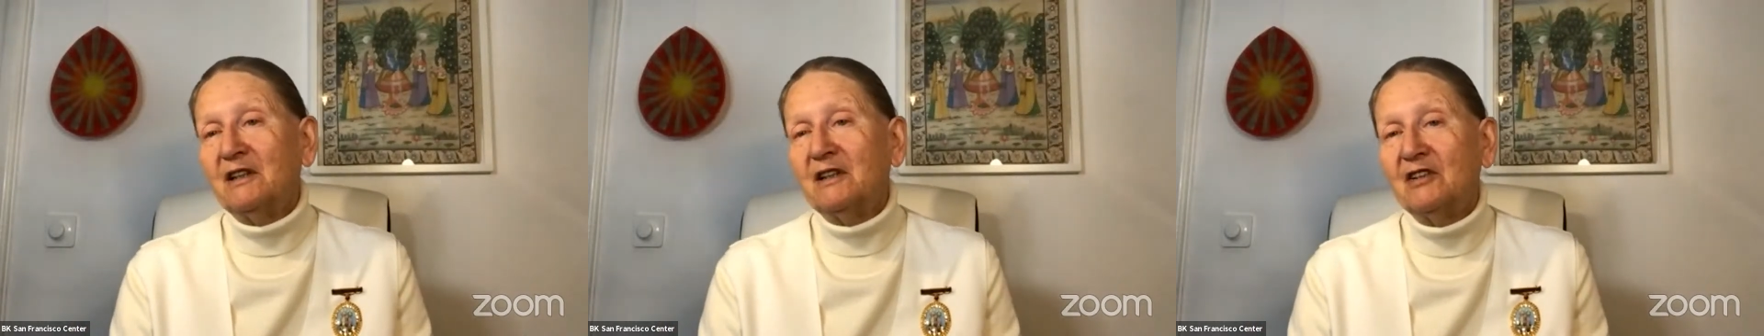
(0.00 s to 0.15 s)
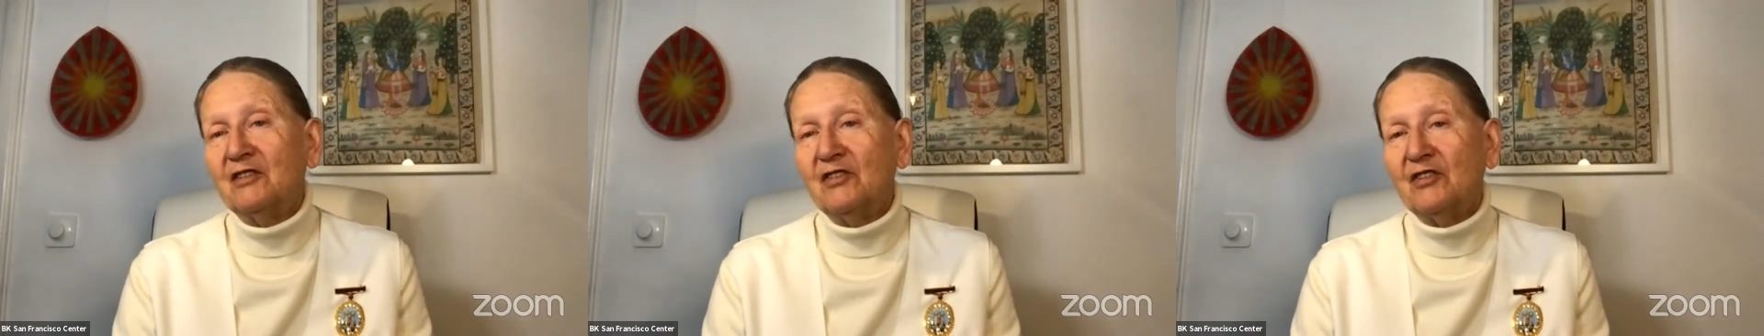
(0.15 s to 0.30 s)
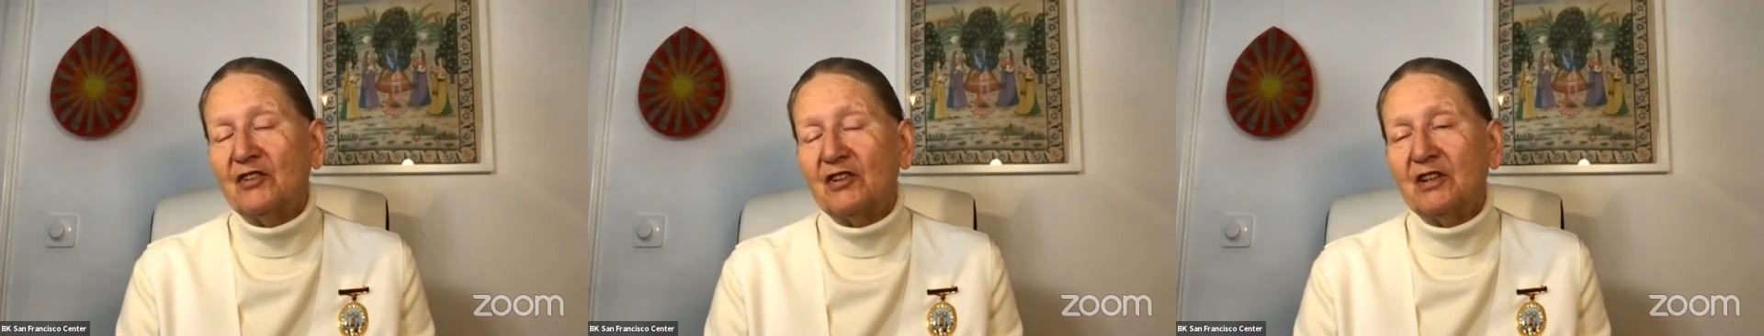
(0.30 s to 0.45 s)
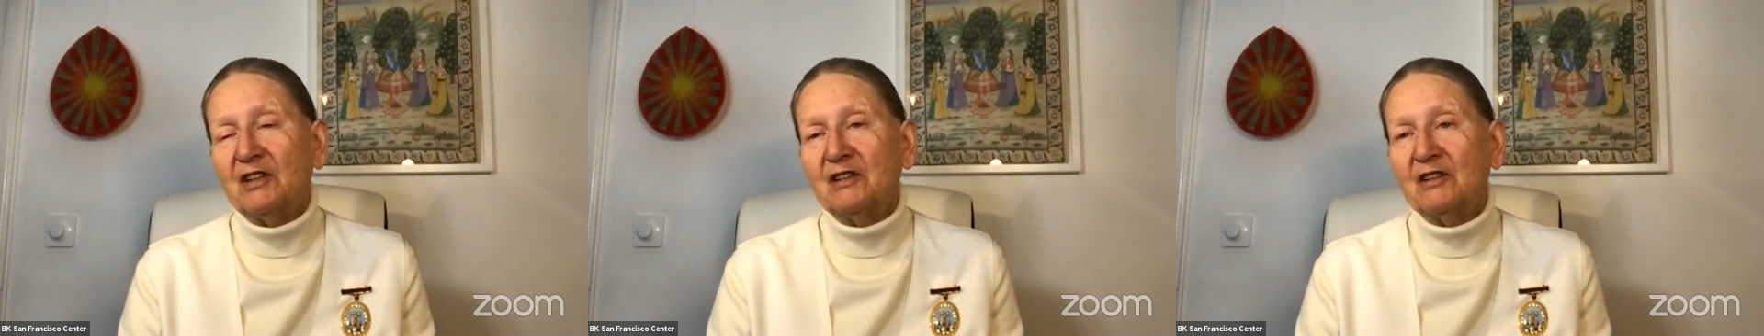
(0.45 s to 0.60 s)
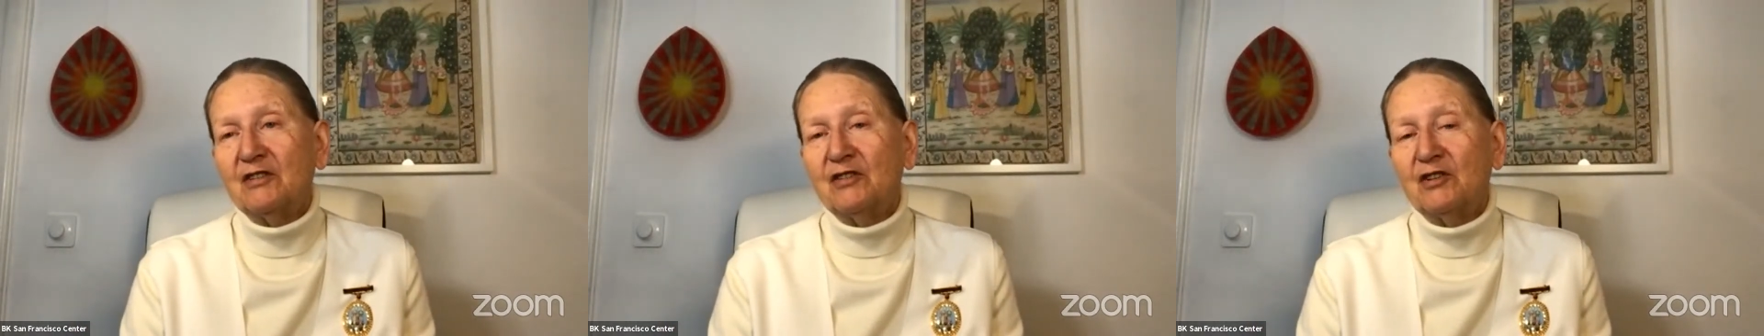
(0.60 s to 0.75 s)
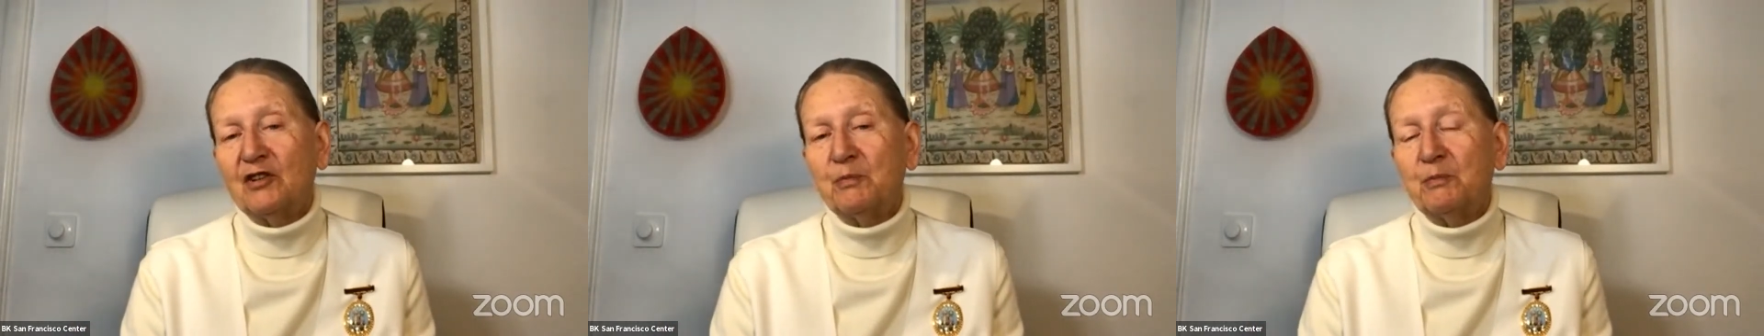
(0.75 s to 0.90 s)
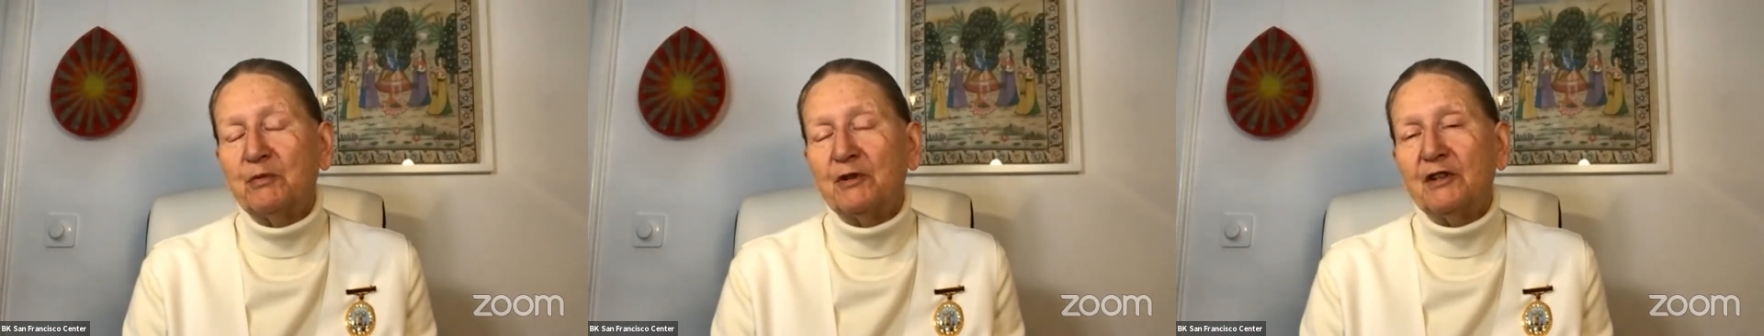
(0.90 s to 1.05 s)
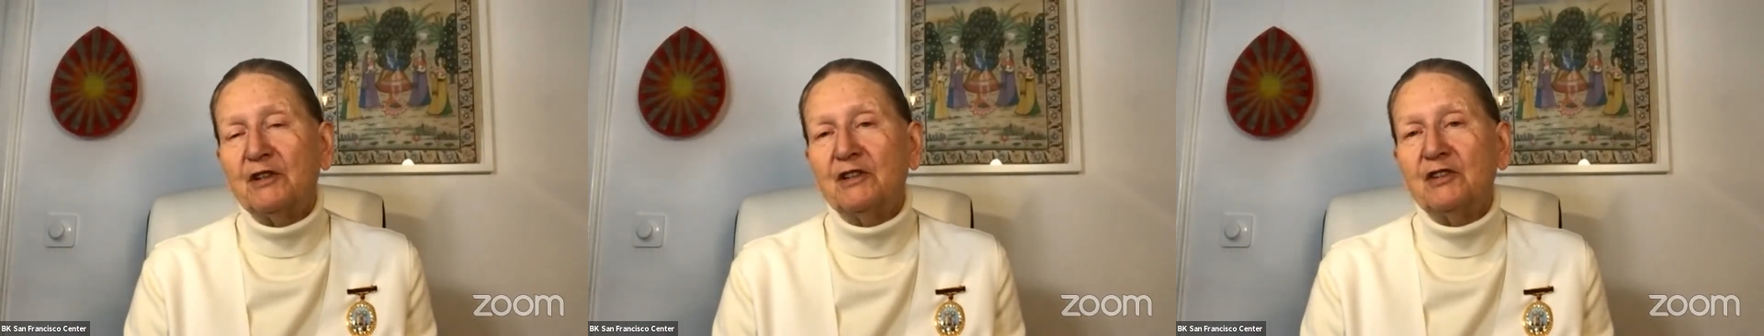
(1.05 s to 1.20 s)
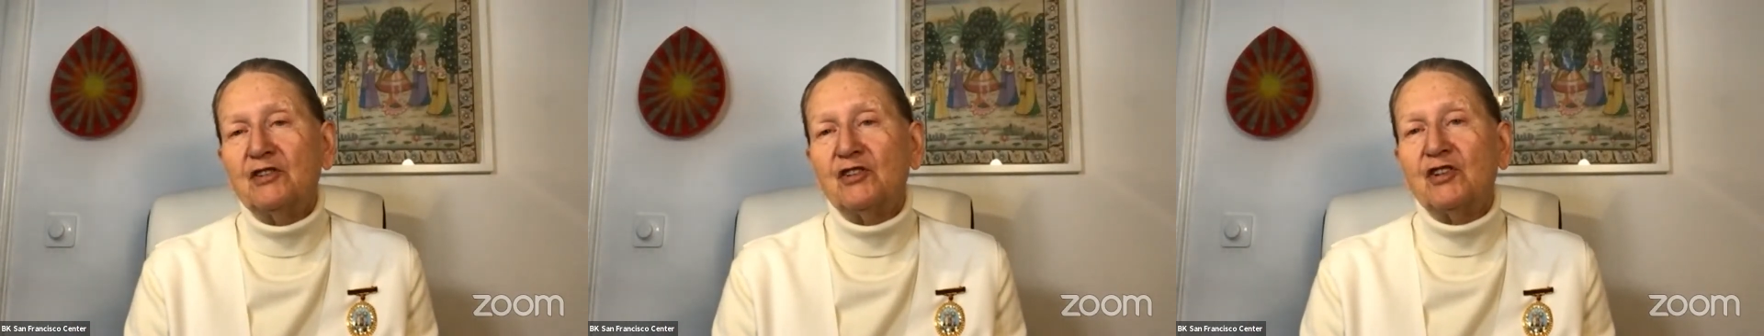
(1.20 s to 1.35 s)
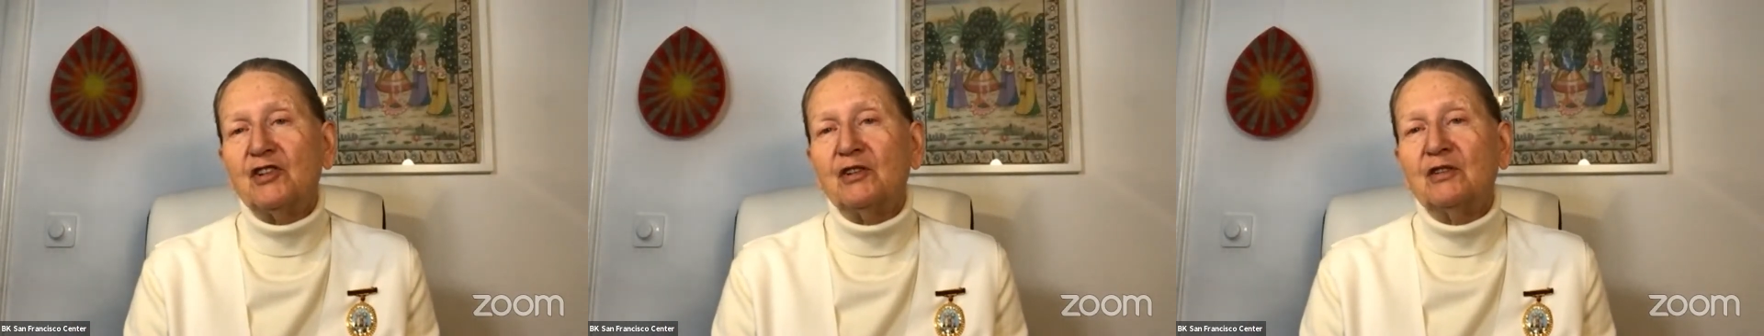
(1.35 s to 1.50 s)
considered
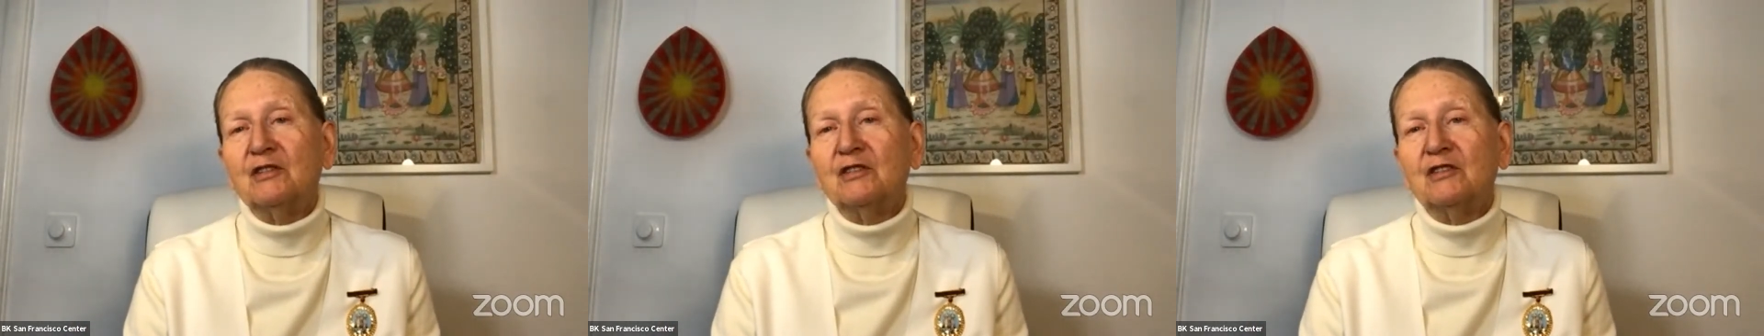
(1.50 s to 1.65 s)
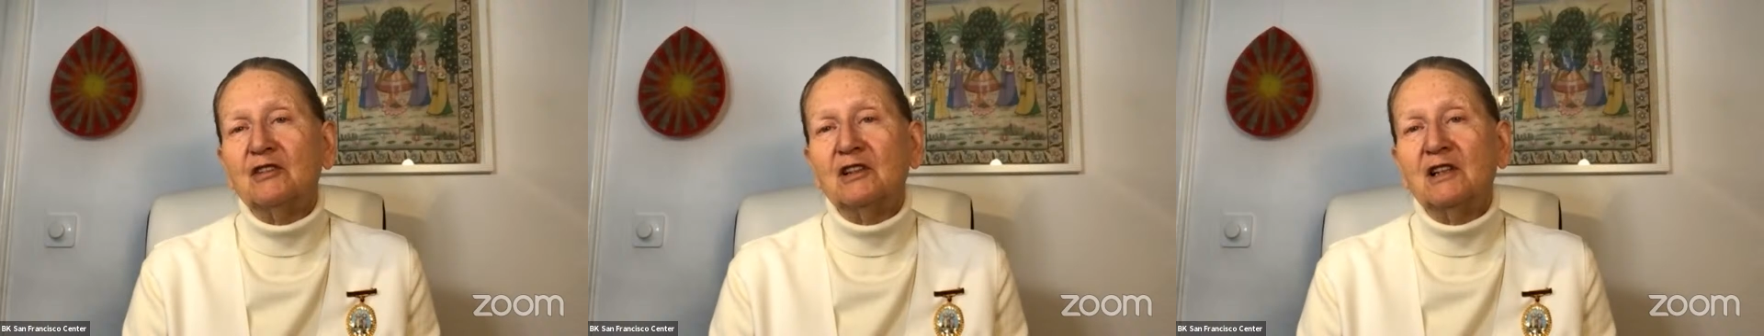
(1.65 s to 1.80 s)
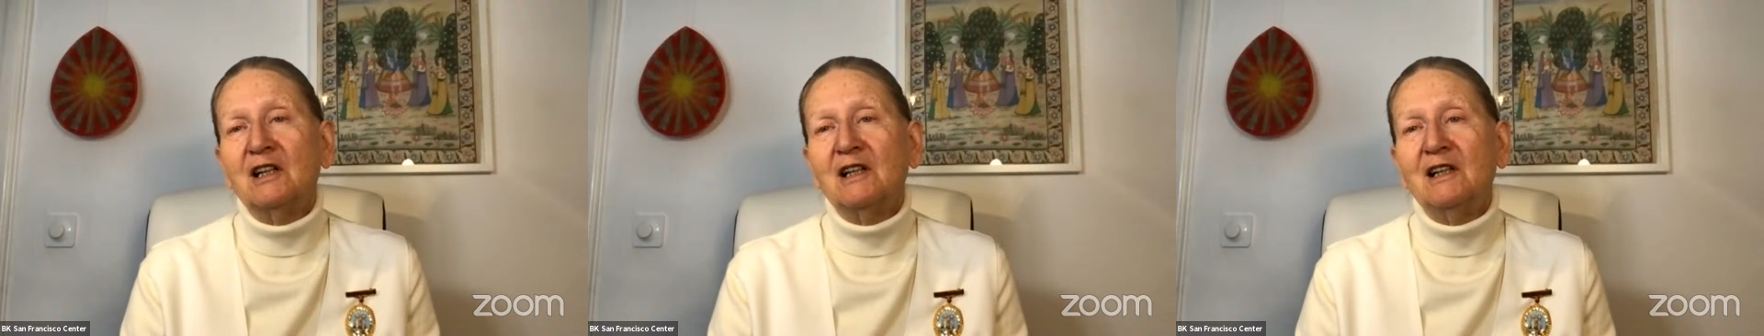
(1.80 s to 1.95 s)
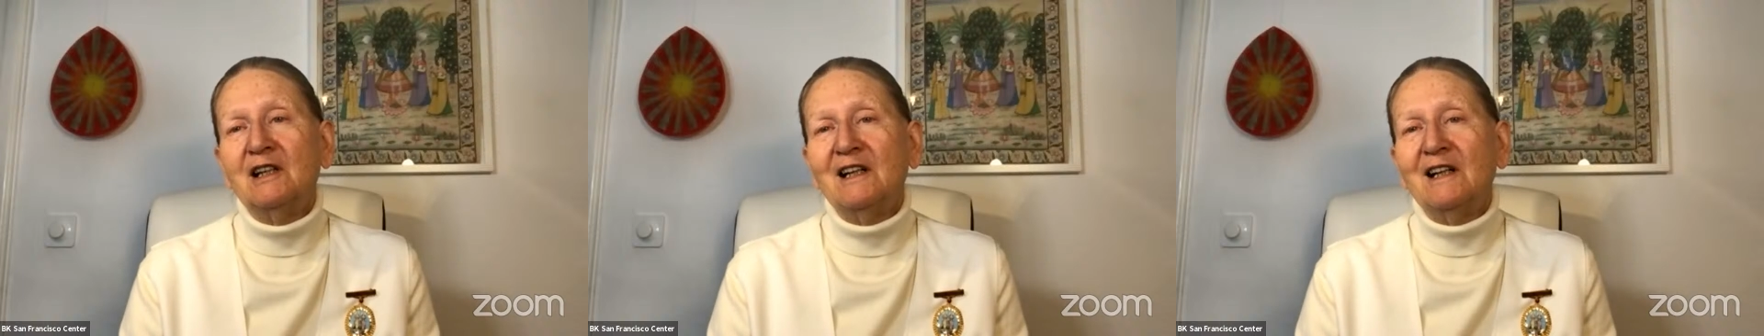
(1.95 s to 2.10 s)
spiritual.